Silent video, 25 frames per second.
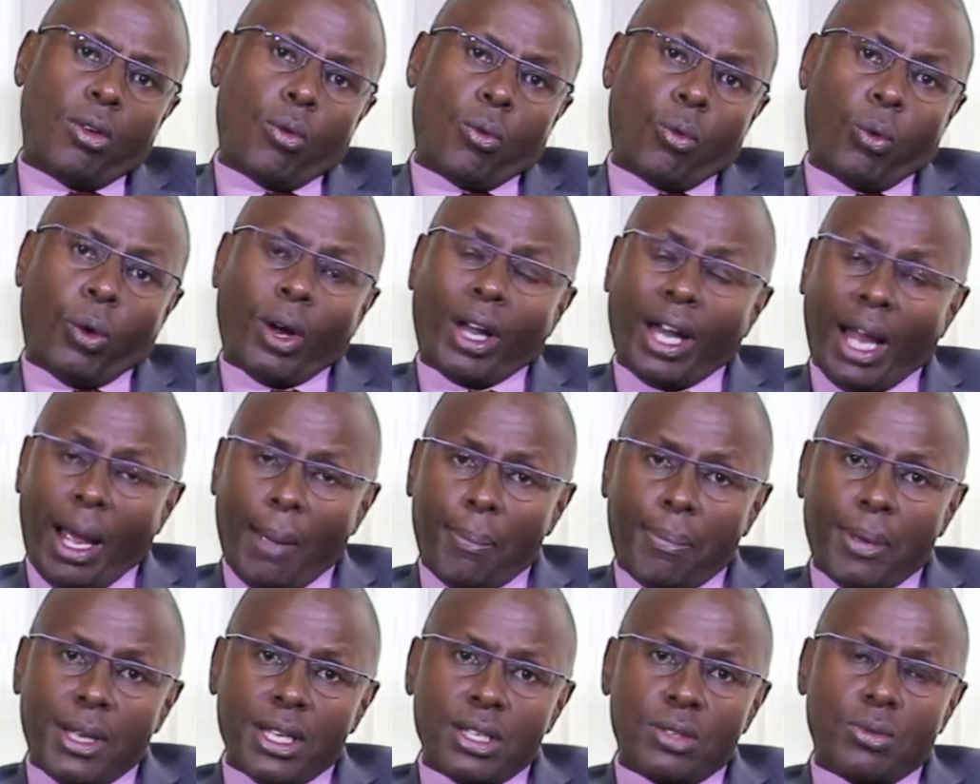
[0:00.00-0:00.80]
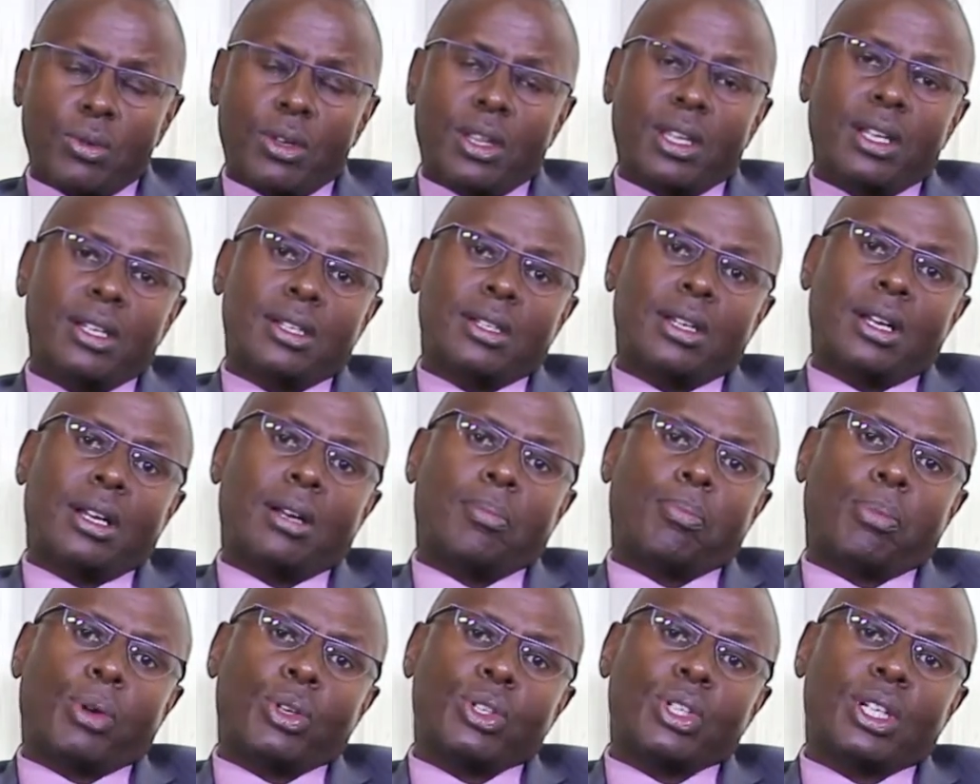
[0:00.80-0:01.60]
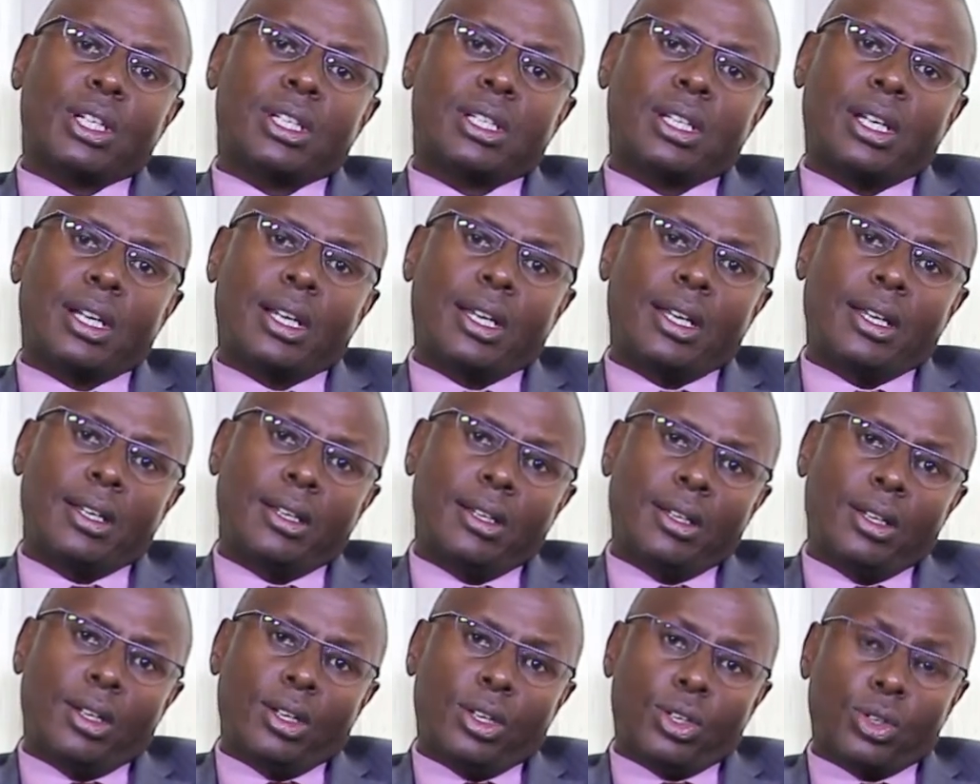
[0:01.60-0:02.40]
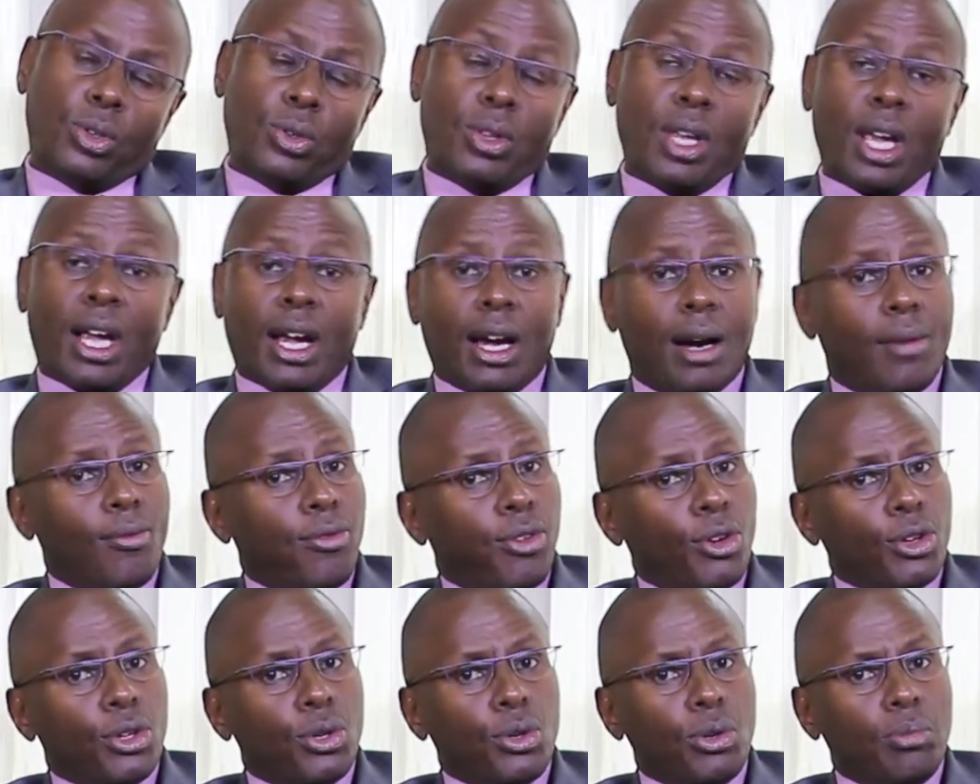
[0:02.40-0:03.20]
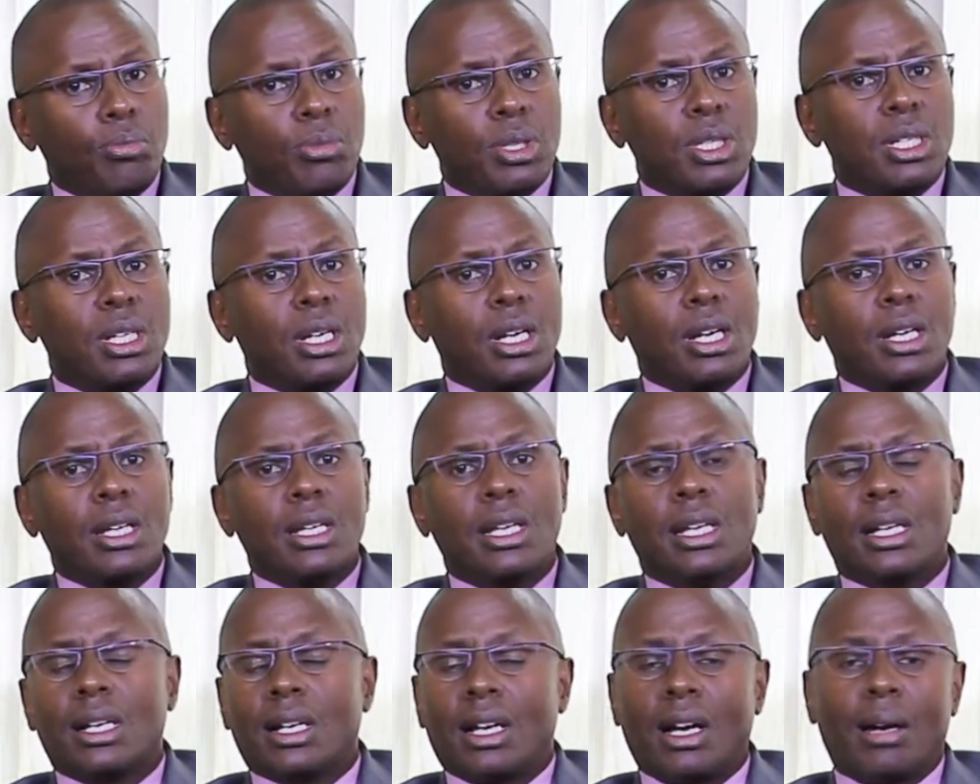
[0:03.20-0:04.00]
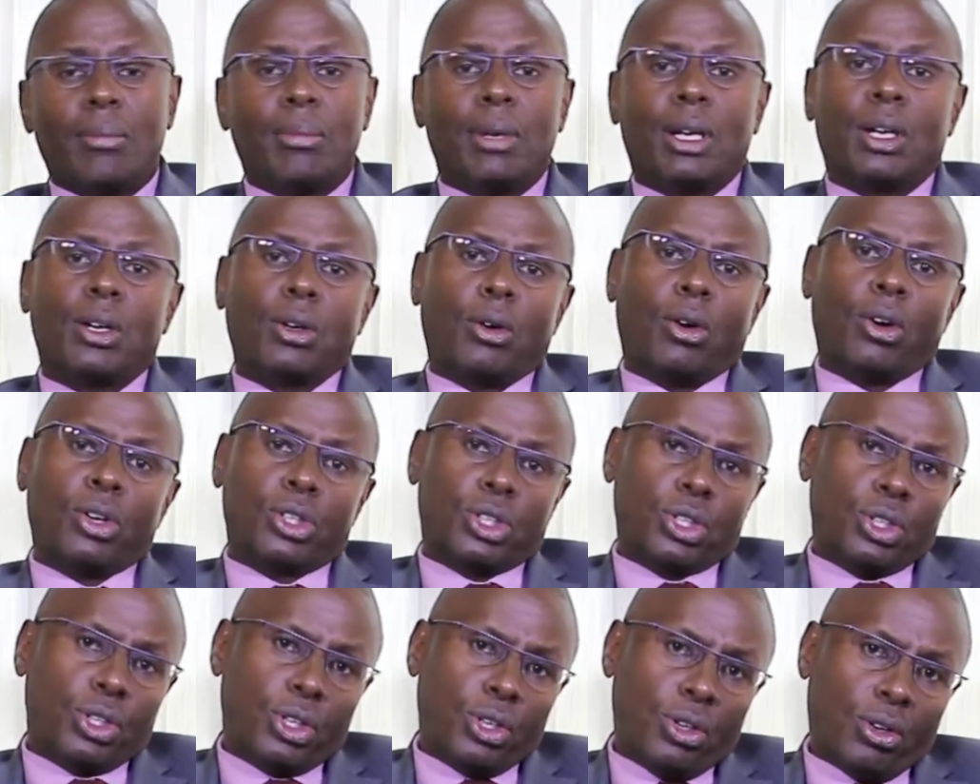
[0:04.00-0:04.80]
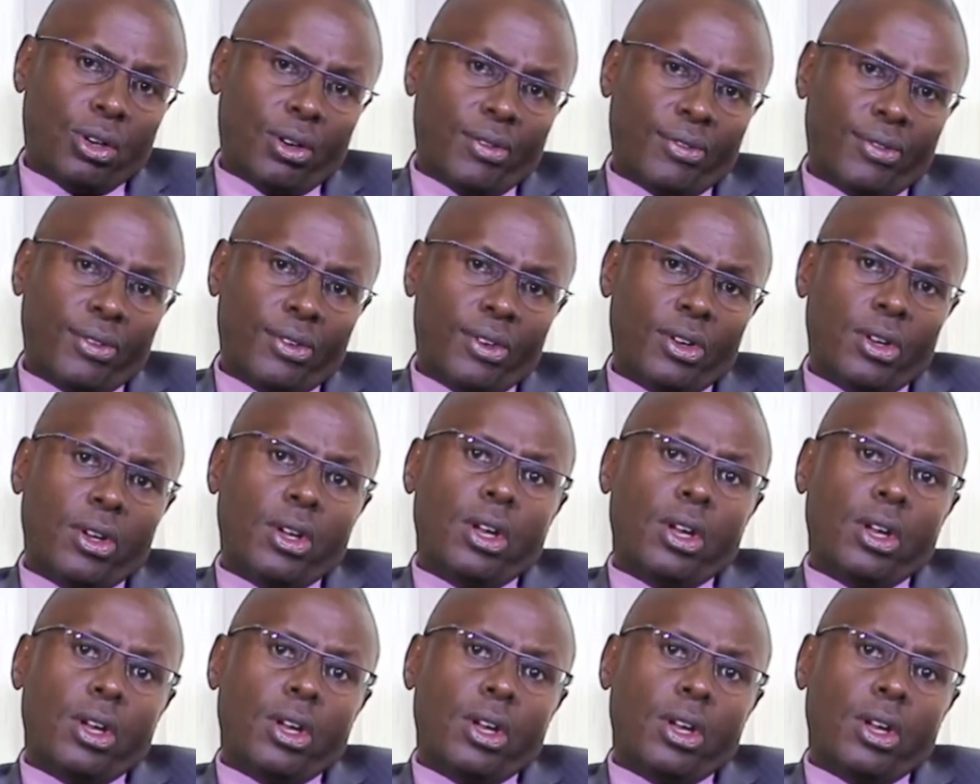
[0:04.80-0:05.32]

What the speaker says: What happens when there's a project delay? Do they come for you immediately and come and auction you off?